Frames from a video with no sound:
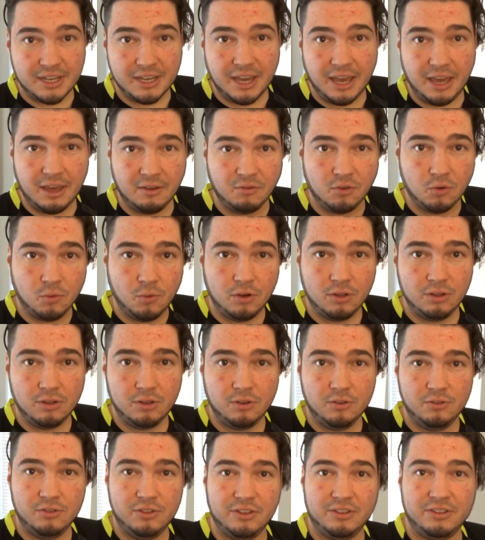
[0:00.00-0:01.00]
if you're wanting to
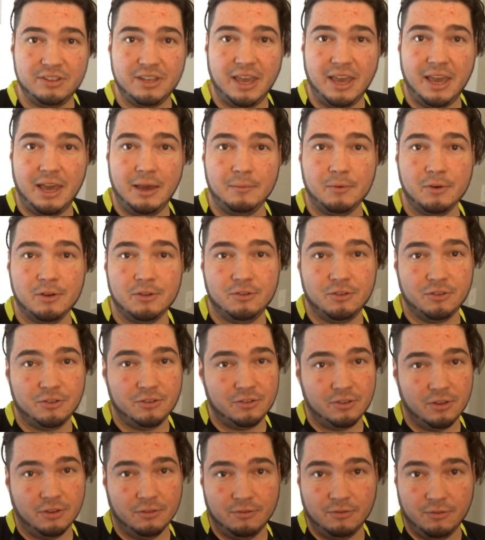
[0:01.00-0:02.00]
use this camera
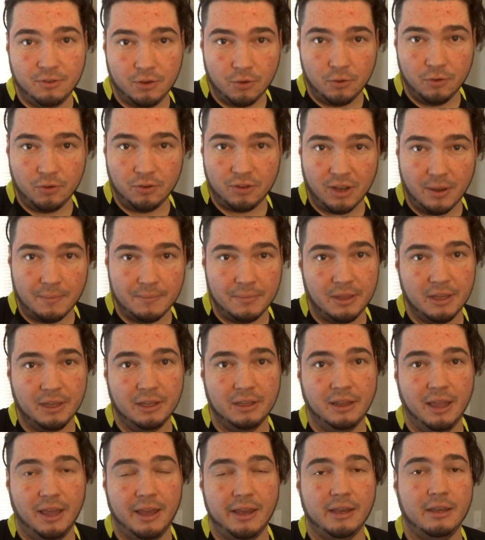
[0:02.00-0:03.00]
just to view
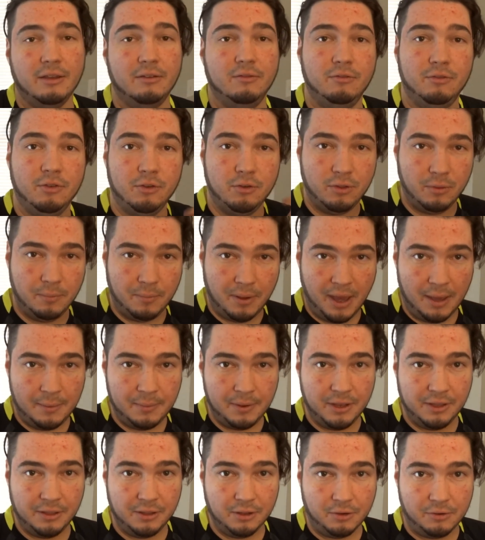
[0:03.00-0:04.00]
something like view the
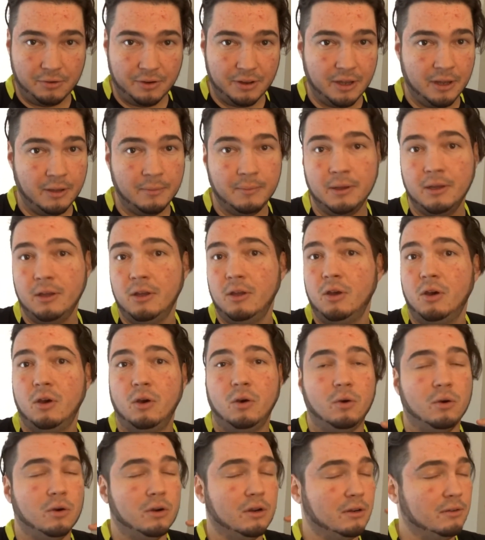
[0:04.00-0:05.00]
baby in the crib
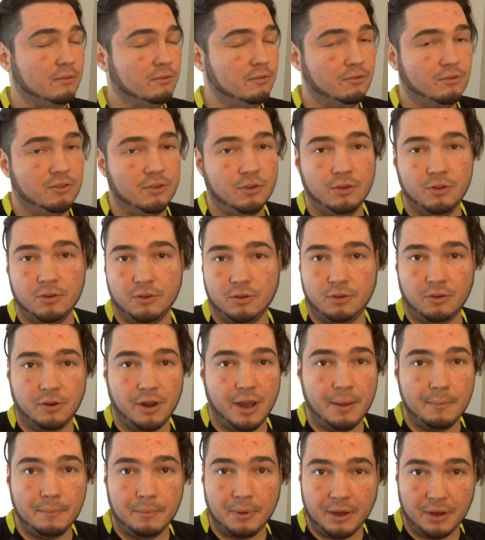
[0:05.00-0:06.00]
or view your
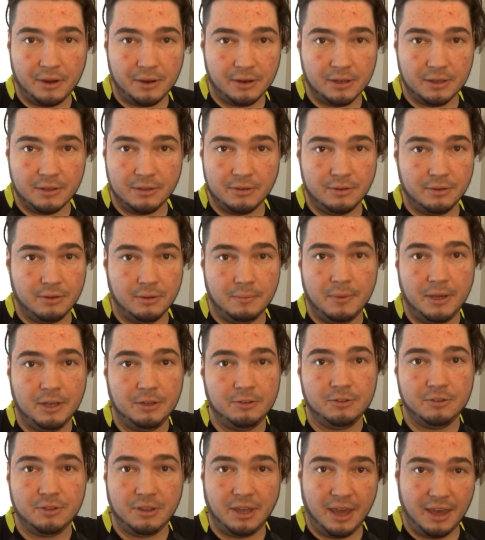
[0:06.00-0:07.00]
grandparents to make
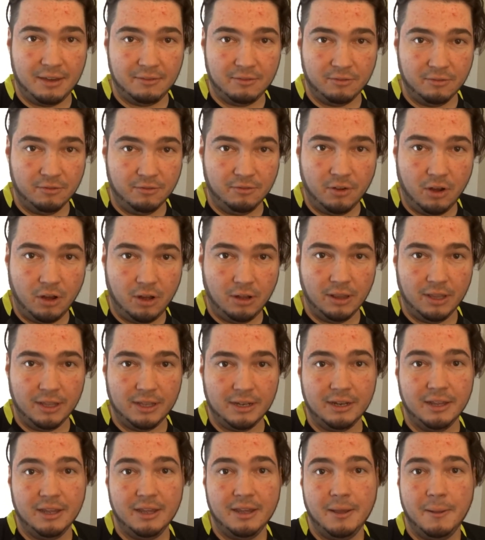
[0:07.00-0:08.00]
sure they haven't
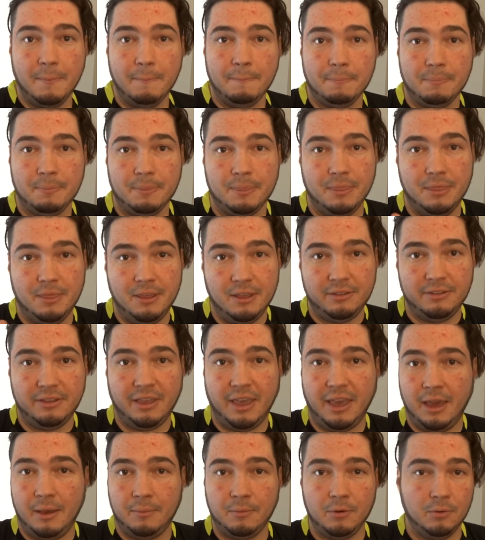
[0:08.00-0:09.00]
fallen, this
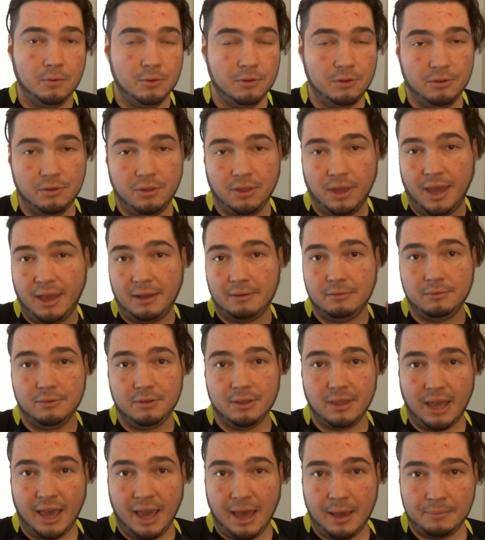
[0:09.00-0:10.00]
camera will do that
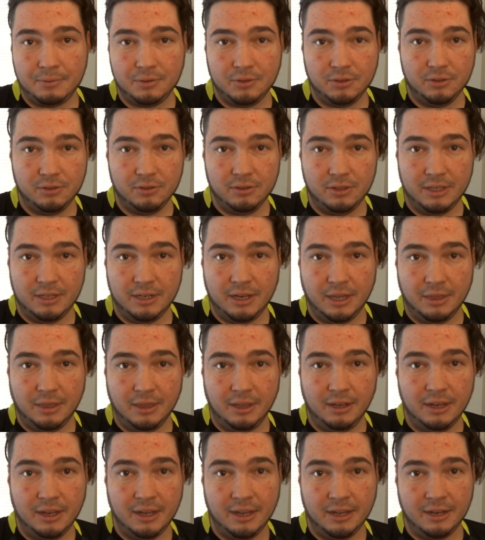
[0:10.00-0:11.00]
with absolutely
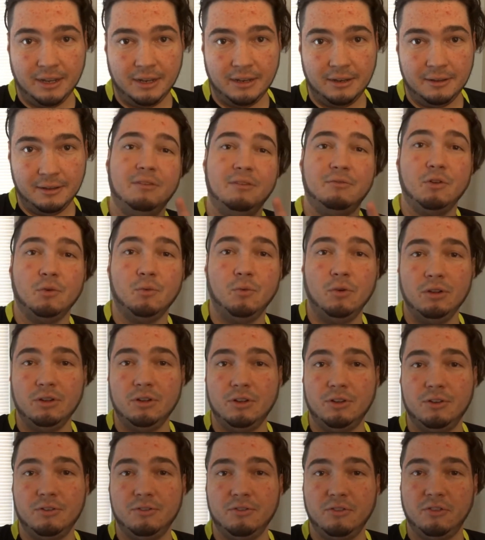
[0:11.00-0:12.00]
nothing needed. you're wanting
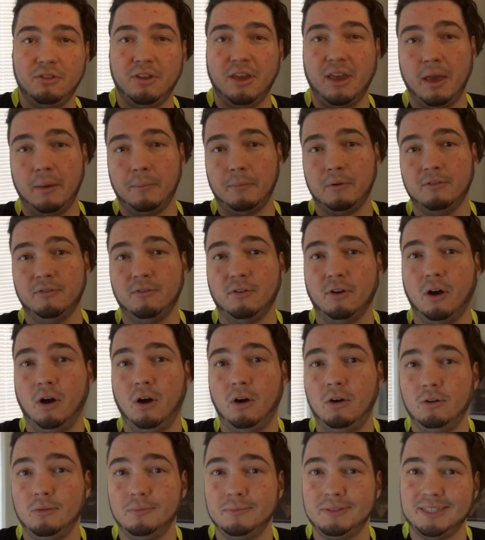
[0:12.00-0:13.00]
to use this camera for a
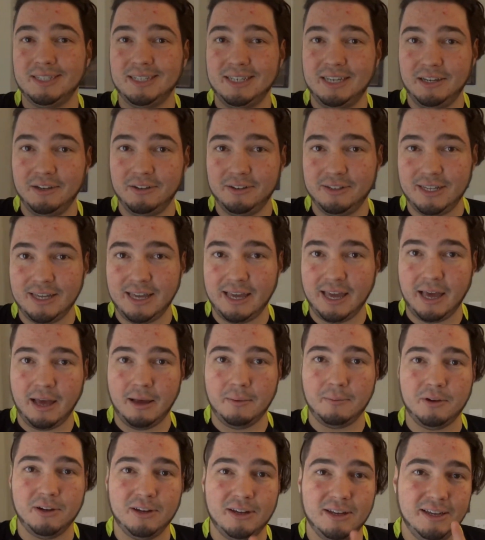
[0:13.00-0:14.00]
home security
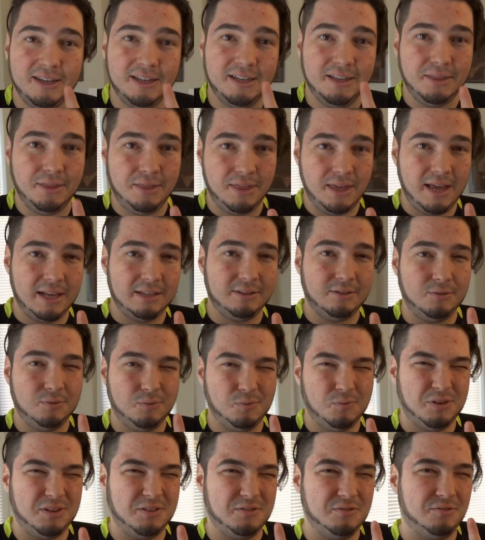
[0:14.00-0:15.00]
camera, that's
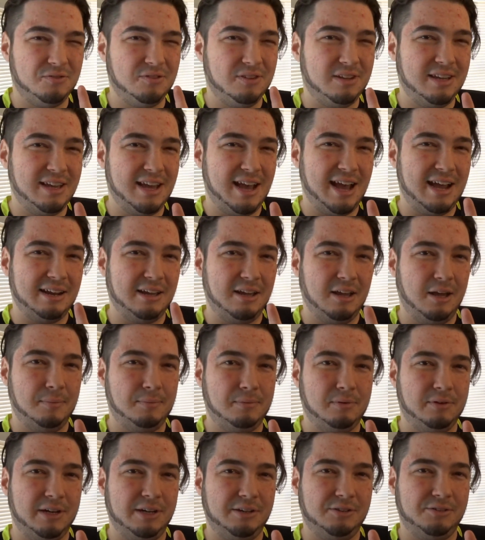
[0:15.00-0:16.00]
where you've got to
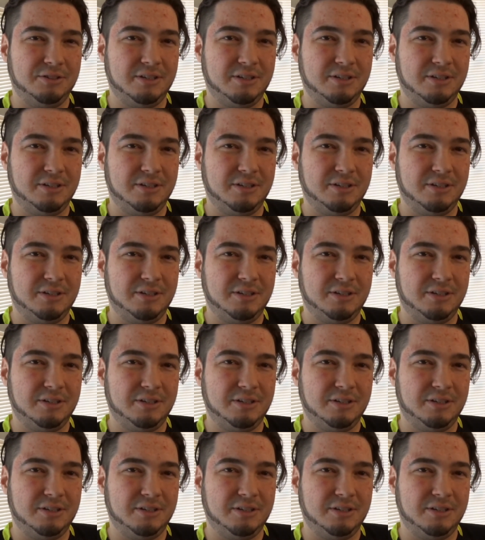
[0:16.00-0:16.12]
upgrade your